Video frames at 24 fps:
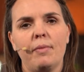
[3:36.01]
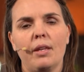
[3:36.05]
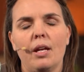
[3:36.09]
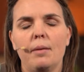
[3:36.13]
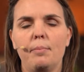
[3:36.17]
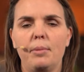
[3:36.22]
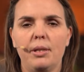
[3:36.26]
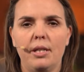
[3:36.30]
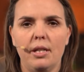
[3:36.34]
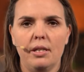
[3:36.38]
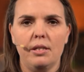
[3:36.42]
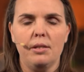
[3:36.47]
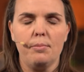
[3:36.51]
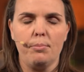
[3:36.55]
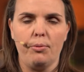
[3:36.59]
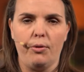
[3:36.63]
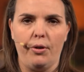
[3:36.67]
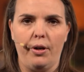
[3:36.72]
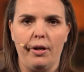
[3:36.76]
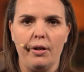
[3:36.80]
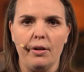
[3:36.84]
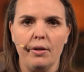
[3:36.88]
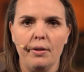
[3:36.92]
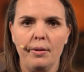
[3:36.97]
and begin in
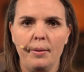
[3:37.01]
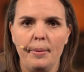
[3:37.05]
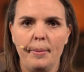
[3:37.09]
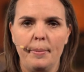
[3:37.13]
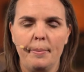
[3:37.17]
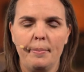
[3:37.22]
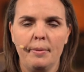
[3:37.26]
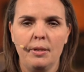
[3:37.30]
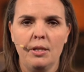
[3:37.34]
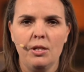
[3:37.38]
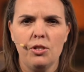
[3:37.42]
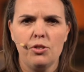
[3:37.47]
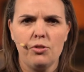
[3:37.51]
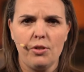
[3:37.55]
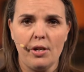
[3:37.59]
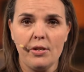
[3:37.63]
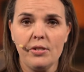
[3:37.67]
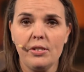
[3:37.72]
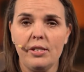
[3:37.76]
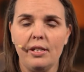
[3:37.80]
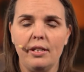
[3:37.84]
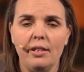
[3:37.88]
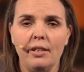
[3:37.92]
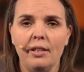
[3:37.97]
prayer,
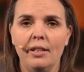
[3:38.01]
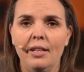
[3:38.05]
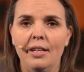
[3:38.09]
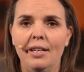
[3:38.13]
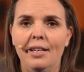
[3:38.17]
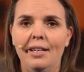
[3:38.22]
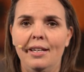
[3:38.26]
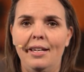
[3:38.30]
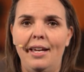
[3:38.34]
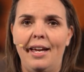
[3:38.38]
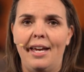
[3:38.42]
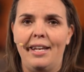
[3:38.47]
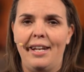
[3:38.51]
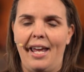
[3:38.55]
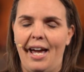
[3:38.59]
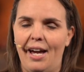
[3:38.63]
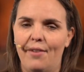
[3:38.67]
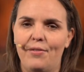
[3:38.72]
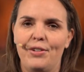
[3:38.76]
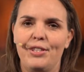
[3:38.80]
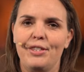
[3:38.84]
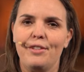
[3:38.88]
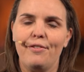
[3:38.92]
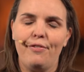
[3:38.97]
trusting and
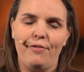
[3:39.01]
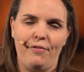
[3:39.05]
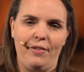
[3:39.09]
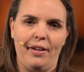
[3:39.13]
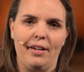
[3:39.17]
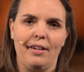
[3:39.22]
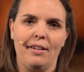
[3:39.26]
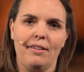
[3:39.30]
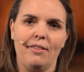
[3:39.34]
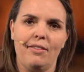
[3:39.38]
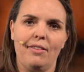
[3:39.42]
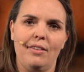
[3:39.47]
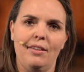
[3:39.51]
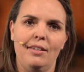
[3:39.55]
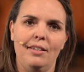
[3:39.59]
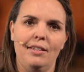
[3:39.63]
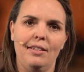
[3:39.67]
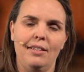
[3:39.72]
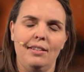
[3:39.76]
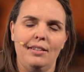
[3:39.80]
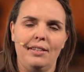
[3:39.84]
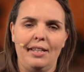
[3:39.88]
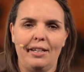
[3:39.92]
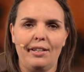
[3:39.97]
having the faith
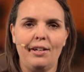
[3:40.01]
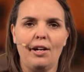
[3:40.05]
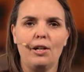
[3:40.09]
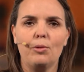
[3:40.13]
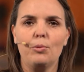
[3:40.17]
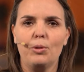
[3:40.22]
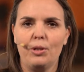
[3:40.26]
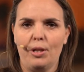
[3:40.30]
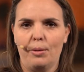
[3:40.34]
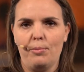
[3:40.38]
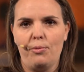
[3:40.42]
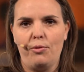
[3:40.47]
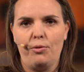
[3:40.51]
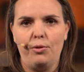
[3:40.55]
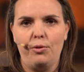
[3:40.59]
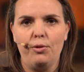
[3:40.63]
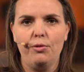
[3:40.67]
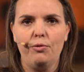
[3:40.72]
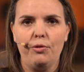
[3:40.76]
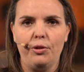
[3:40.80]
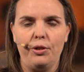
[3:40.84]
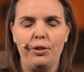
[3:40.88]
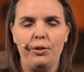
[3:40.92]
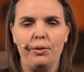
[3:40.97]
that God will come through
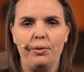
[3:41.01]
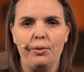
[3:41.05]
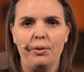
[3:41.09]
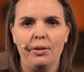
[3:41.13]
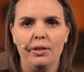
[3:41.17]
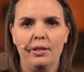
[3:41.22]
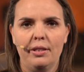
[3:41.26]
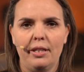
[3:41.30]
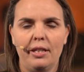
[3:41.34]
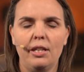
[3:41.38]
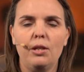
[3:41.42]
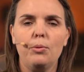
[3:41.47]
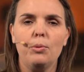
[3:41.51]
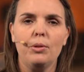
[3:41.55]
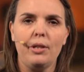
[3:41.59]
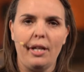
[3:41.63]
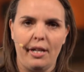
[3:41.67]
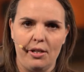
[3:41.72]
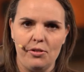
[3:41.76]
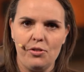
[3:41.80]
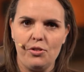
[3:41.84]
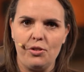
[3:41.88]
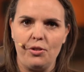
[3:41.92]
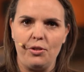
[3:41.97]
for you, that he will
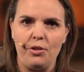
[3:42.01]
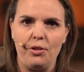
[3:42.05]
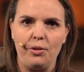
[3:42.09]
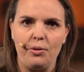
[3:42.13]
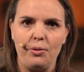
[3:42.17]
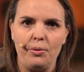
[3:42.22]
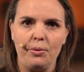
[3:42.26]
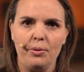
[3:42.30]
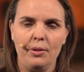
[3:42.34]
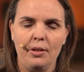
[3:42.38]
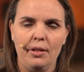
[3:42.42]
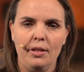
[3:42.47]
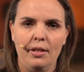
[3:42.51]
answer you,